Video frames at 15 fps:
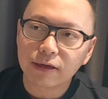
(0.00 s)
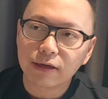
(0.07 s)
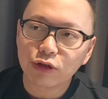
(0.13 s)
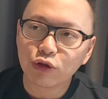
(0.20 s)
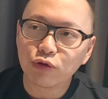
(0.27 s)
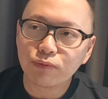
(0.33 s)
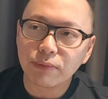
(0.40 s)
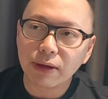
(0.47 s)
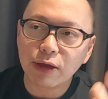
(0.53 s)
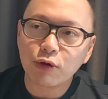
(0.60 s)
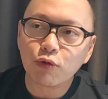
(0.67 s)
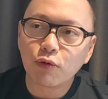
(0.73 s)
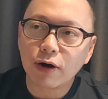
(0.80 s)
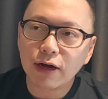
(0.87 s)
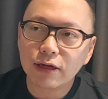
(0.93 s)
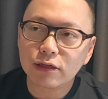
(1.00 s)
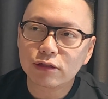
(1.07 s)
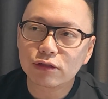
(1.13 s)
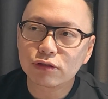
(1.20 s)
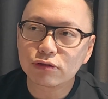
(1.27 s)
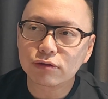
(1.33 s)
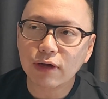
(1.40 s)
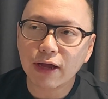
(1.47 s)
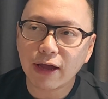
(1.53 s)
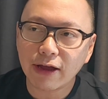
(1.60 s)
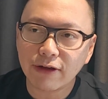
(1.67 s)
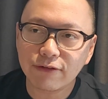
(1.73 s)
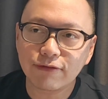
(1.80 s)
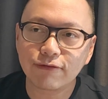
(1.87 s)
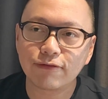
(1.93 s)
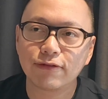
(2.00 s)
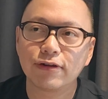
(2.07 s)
You may want to have